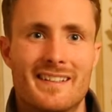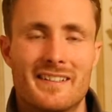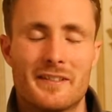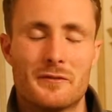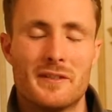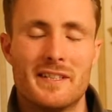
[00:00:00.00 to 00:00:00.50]

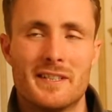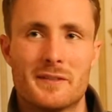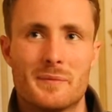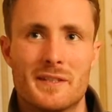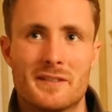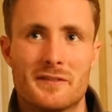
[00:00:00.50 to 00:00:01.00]
like really
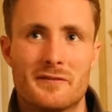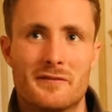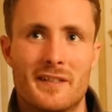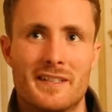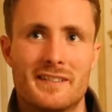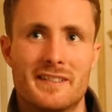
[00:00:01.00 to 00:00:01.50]
expensive
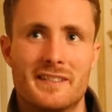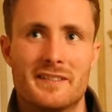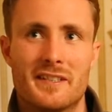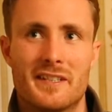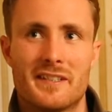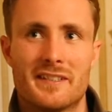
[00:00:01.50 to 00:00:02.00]
fancy
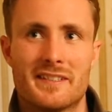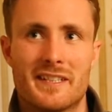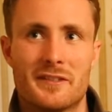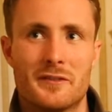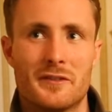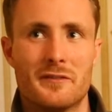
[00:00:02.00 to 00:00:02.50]
exotics
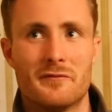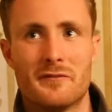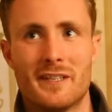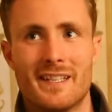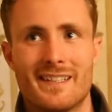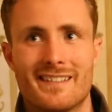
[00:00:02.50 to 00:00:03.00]
that could
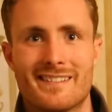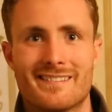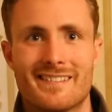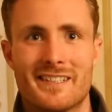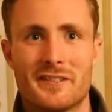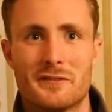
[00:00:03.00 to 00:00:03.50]
invade
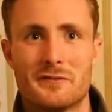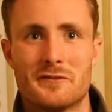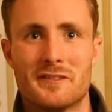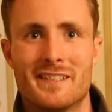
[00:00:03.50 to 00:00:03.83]
kind of